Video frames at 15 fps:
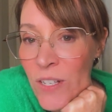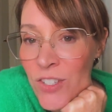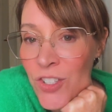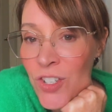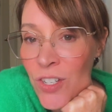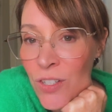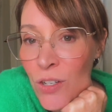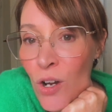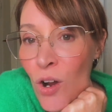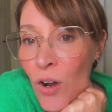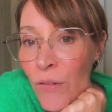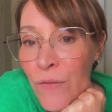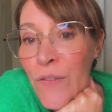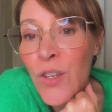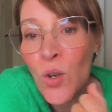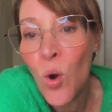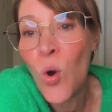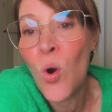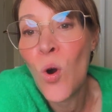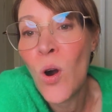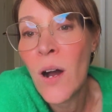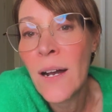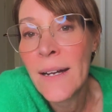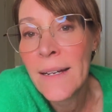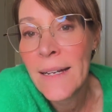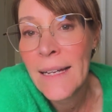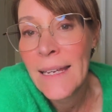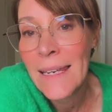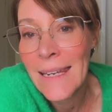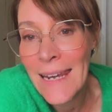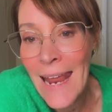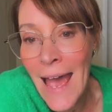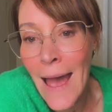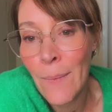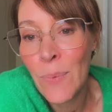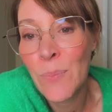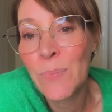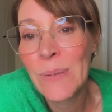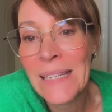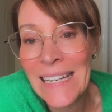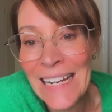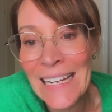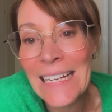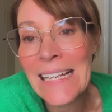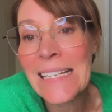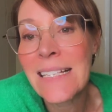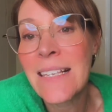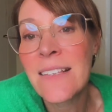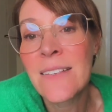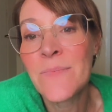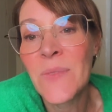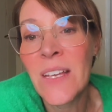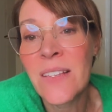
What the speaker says: question of your lab, please.